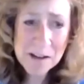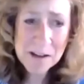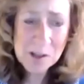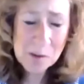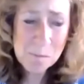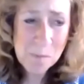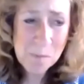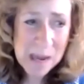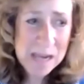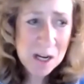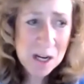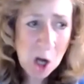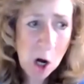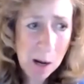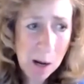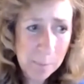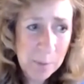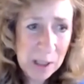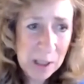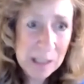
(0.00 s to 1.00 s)
to make
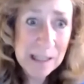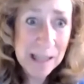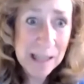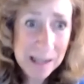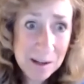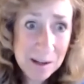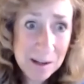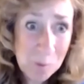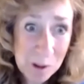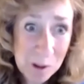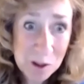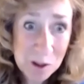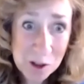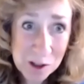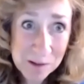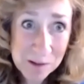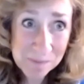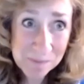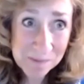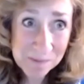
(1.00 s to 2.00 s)
up a language
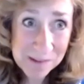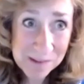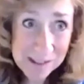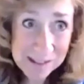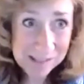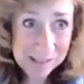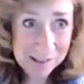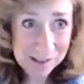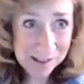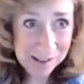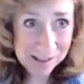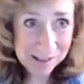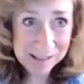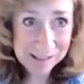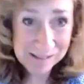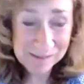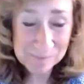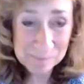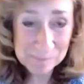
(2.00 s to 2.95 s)
essentially.